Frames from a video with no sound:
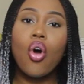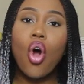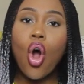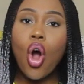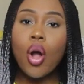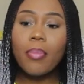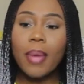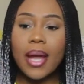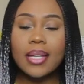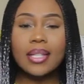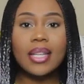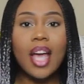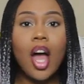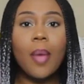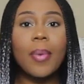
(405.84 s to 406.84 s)
on my
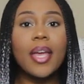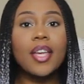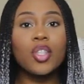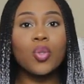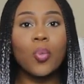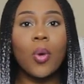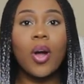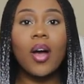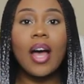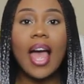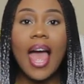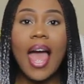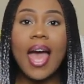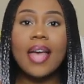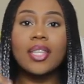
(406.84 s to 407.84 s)
scalp, as well
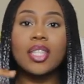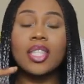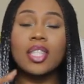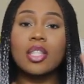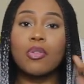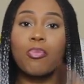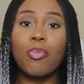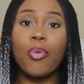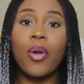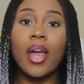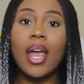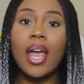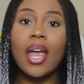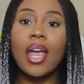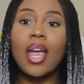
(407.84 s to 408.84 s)
as
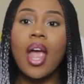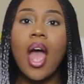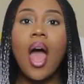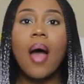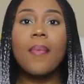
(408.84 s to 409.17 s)
spray